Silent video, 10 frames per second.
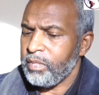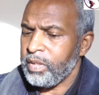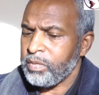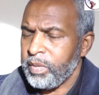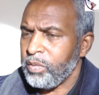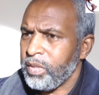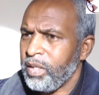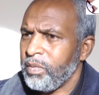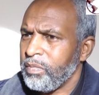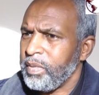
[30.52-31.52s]
As we all
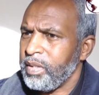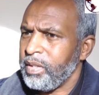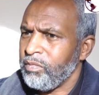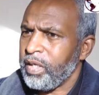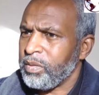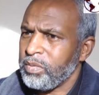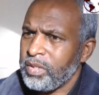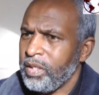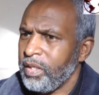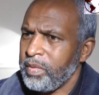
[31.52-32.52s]
know, in record
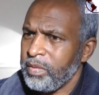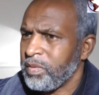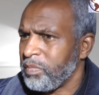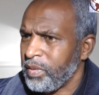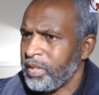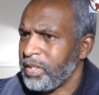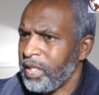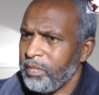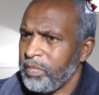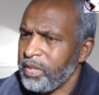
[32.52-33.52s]
time, he was British
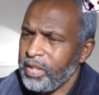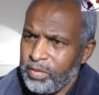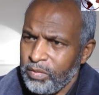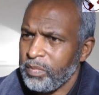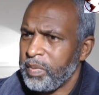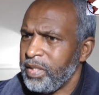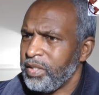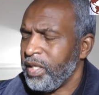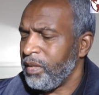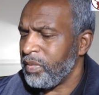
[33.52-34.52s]
champion, then European
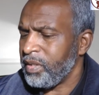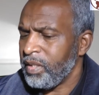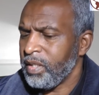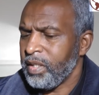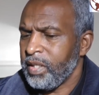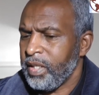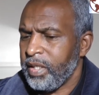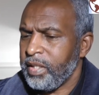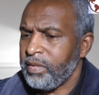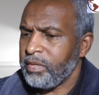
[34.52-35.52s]
champion,
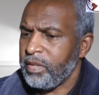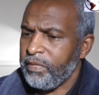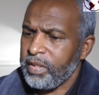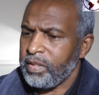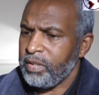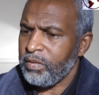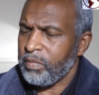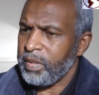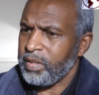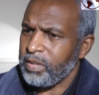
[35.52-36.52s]
and then defended the
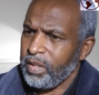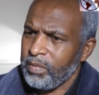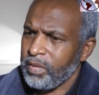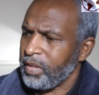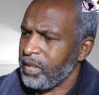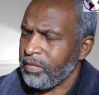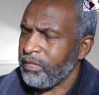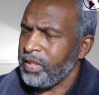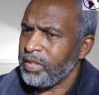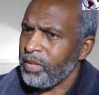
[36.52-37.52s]
European title, I think,
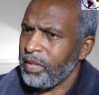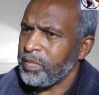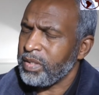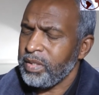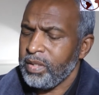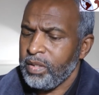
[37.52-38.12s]
three times.